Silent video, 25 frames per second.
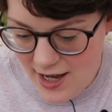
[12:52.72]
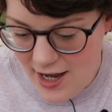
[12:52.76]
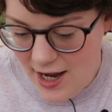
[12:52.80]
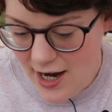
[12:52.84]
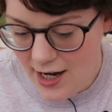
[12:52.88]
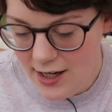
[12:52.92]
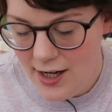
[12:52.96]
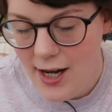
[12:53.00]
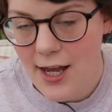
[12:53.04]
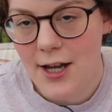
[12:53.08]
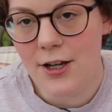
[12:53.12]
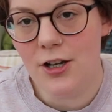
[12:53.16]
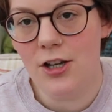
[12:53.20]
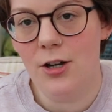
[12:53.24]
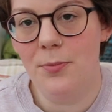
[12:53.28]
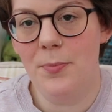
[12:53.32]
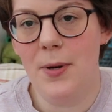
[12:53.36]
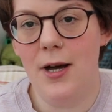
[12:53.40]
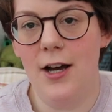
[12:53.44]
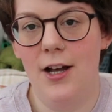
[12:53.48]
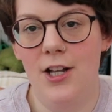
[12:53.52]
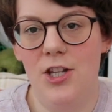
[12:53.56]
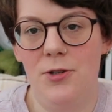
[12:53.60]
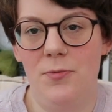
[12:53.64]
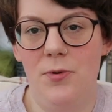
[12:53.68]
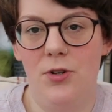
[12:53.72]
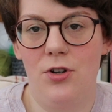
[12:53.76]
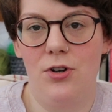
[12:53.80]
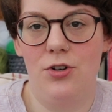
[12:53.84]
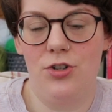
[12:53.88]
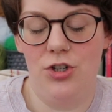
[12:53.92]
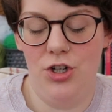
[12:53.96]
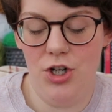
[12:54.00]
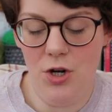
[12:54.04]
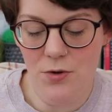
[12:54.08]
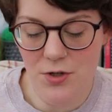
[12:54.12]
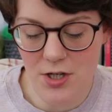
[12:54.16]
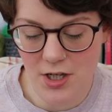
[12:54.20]
I like her patterns because
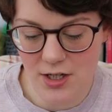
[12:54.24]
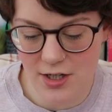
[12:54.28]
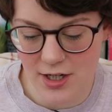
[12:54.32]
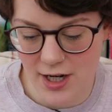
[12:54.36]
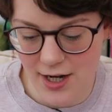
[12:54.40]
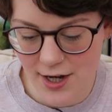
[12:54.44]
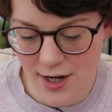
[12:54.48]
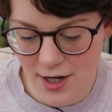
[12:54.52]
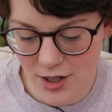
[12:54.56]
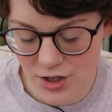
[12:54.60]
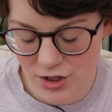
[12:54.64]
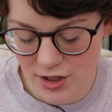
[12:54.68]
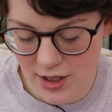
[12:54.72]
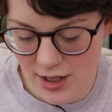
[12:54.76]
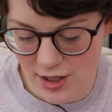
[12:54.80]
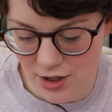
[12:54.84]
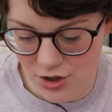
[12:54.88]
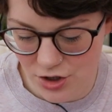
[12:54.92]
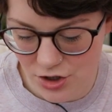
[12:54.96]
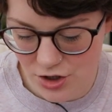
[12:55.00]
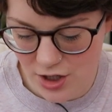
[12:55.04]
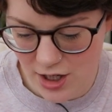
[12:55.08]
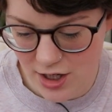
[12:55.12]
she uses garter stitch,